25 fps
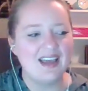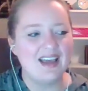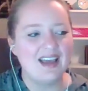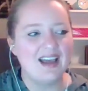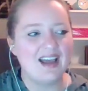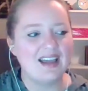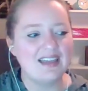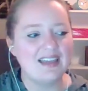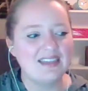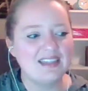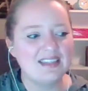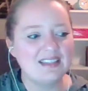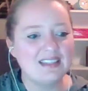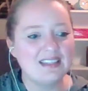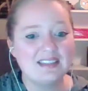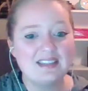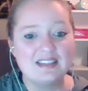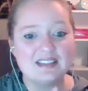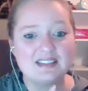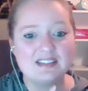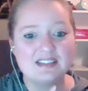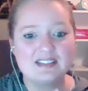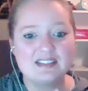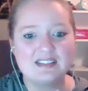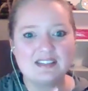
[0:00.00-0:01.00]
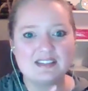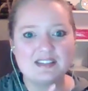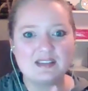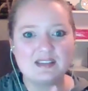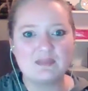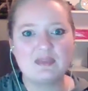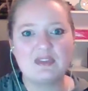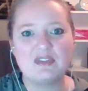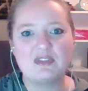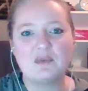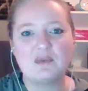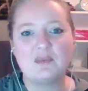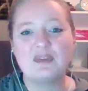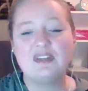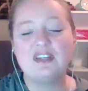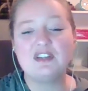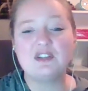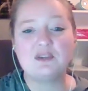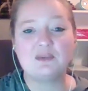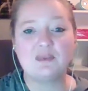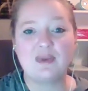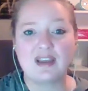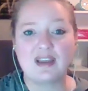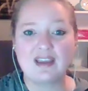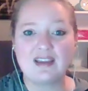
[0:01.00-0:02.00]
I think that that's something that we need
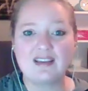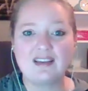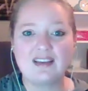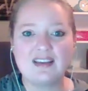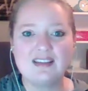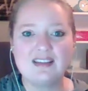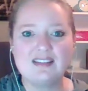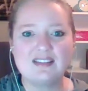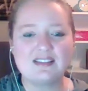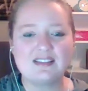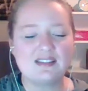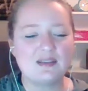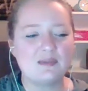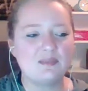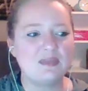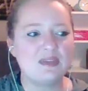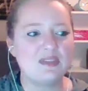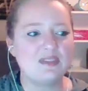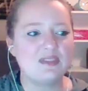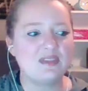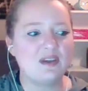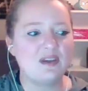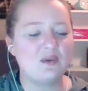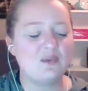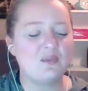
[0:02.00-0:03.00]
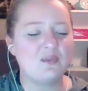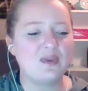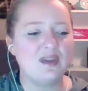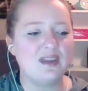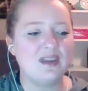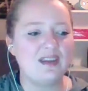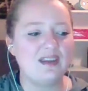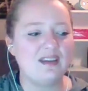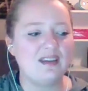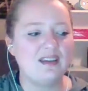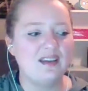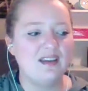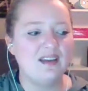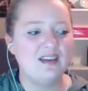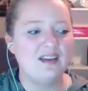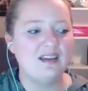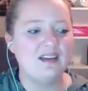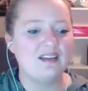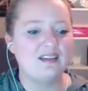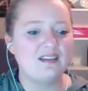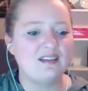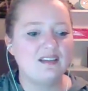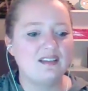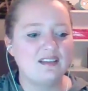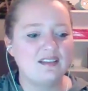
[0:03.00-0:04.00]
to recognize and something that we
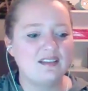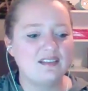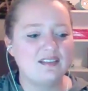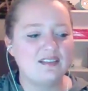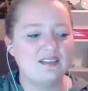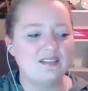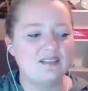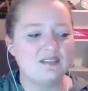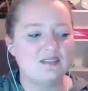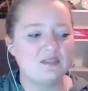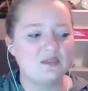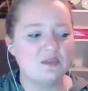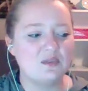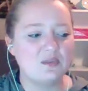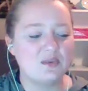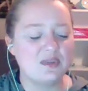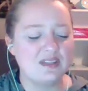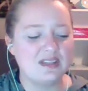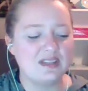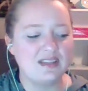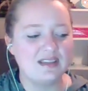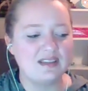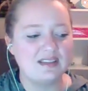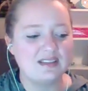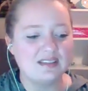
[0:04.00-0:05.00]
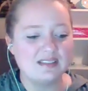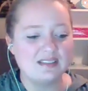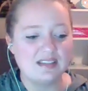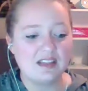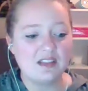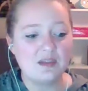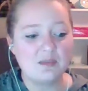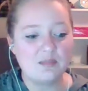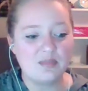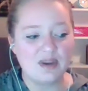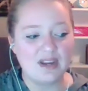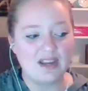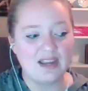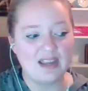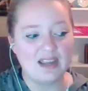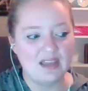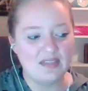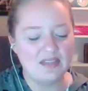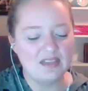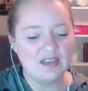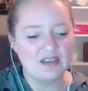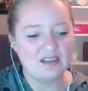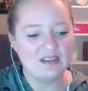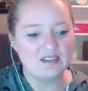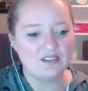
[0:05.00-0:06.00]
can really celebrate
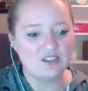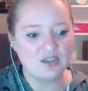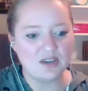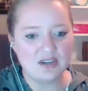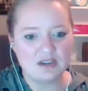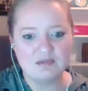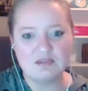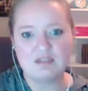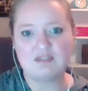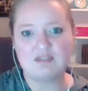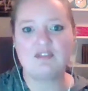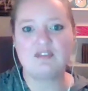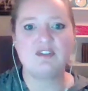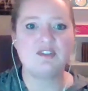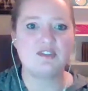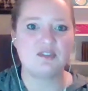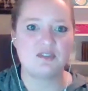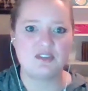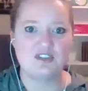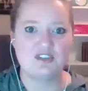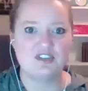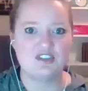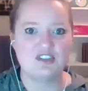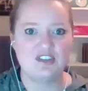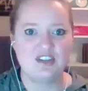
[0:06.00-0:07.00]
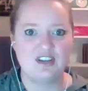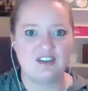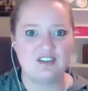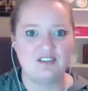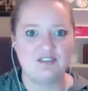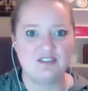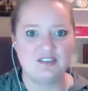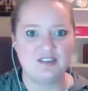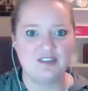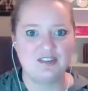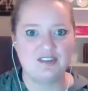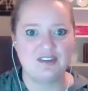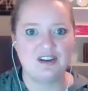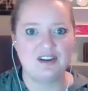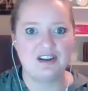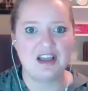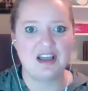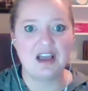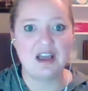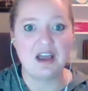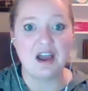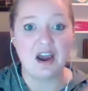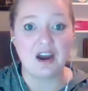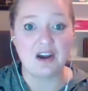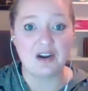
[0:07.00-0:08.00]
and then try and reverse engineer for
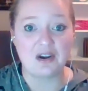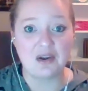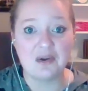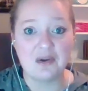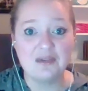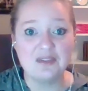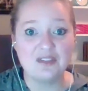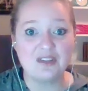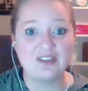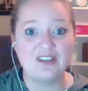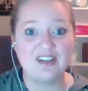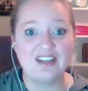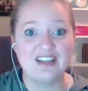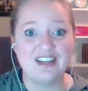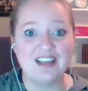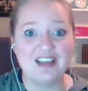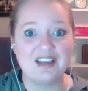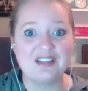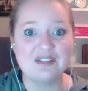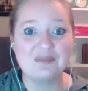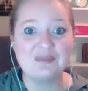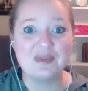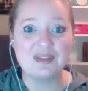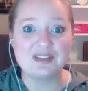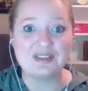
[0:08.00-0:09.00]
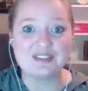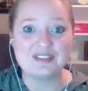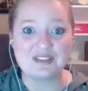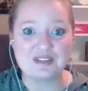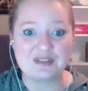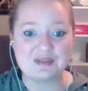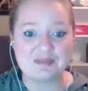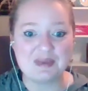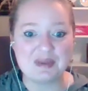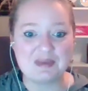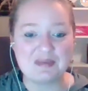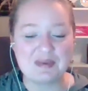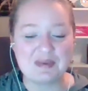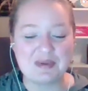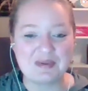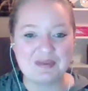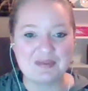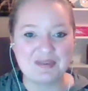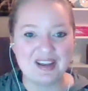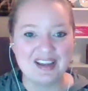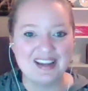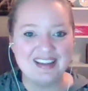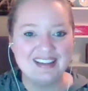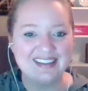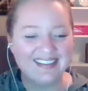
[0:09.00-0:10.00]
our own learning as well as other people,
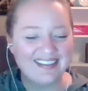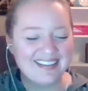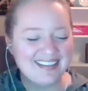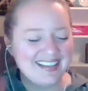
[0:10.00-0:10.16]
right?